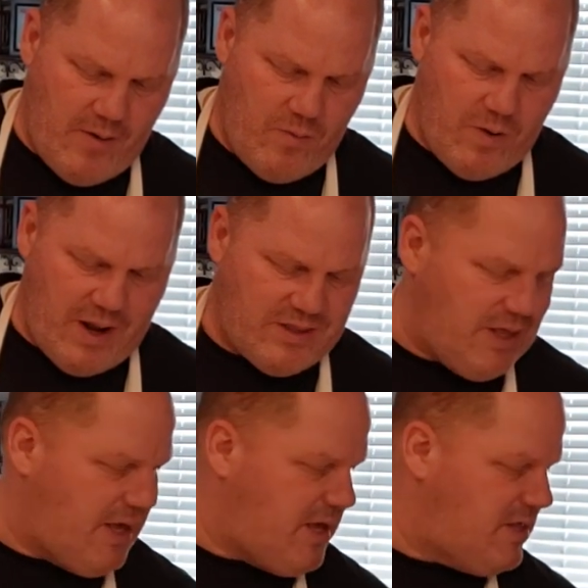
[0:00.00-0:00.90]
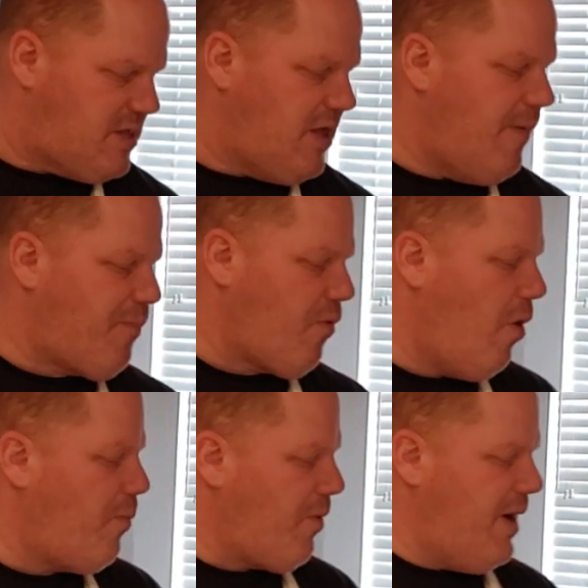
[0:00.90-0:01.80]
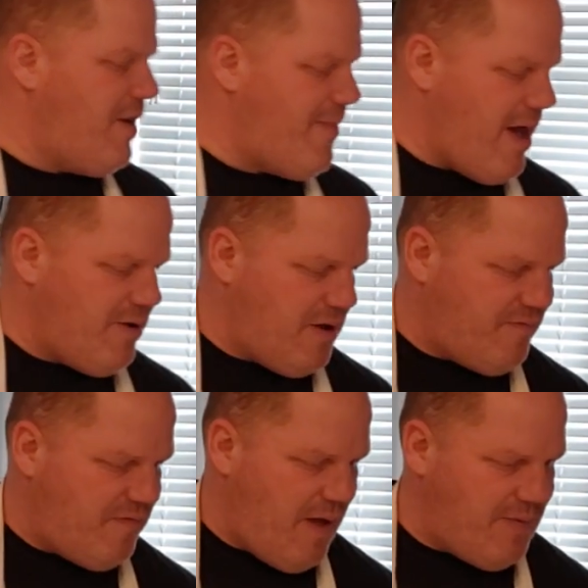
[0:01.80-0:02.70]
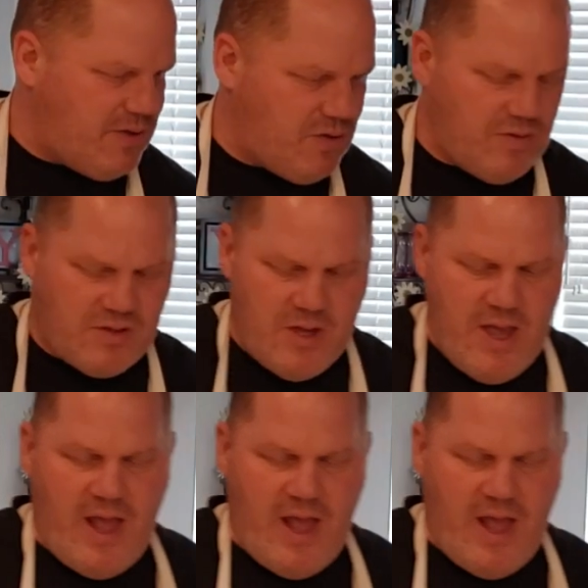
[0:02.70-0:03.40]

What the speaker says: what I think is the appropriate amount of lemon juice.